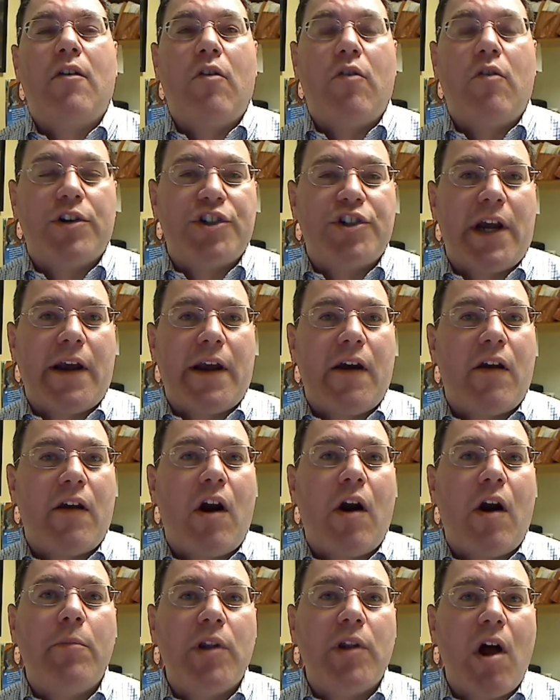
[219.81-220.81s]
or check out
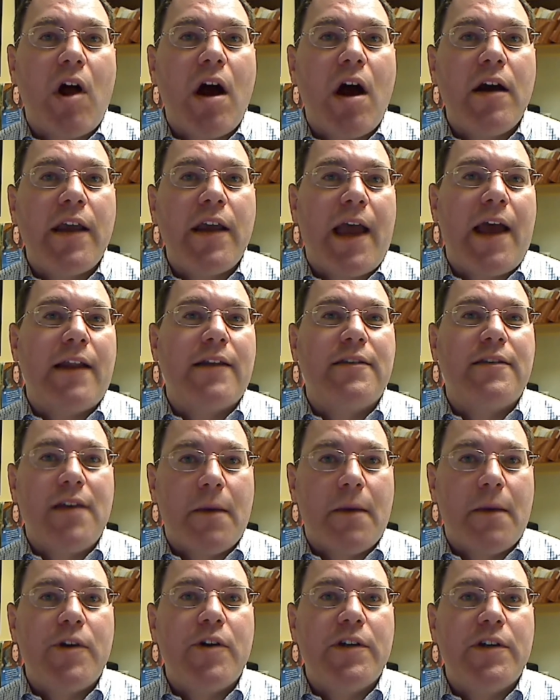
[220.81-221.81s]
our blog at
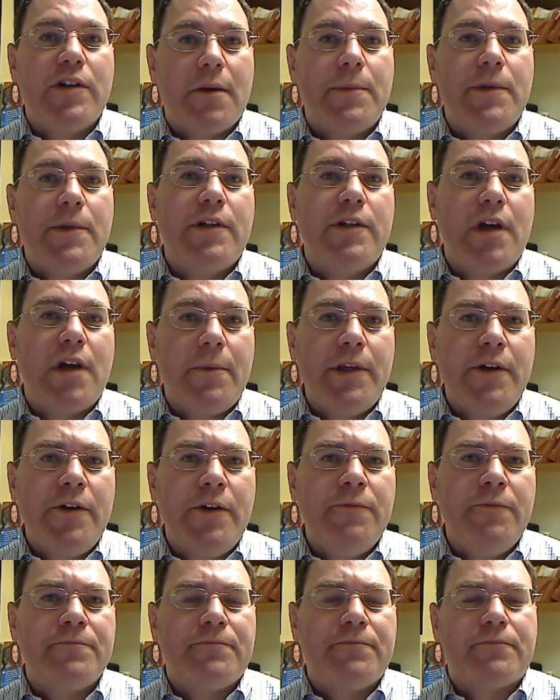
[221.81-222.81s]
www.mass